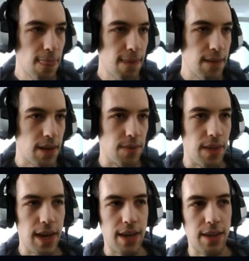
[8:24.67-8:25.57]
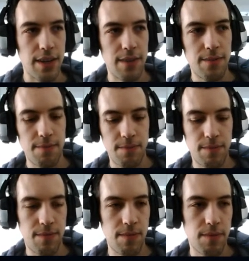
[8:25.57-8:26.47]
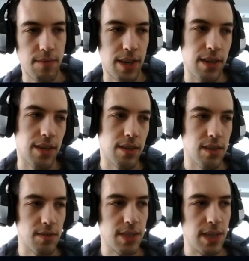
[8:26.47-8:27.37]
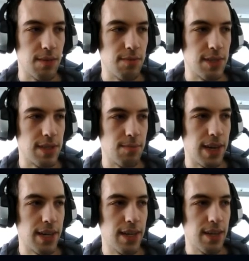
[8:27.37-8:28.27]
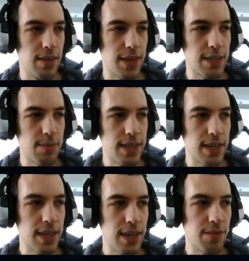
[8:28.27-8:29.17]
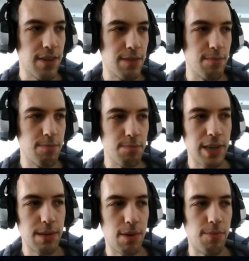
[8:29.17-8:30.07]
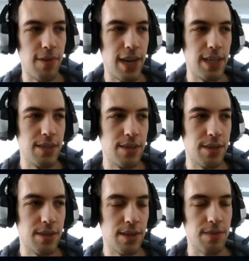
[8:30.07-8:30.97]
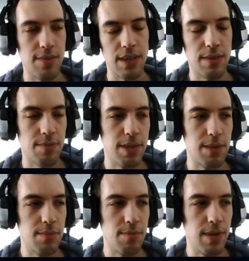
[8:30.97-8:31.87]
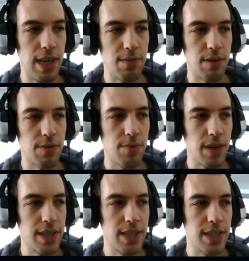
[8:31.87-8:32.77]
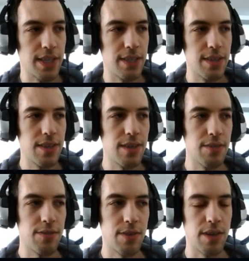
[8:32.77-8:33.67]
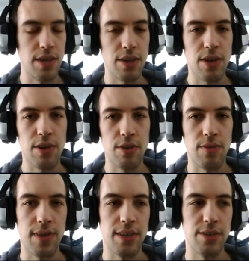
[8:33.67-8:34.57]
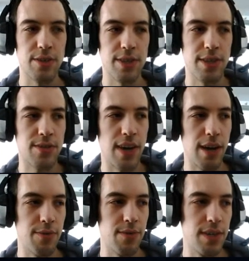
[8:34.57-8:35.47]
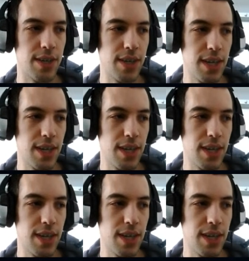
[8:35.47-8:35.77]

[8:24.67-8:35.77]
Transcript: And then, well, let's go step back. That's basically the minimum minimum level of quality for your code that you should strive for.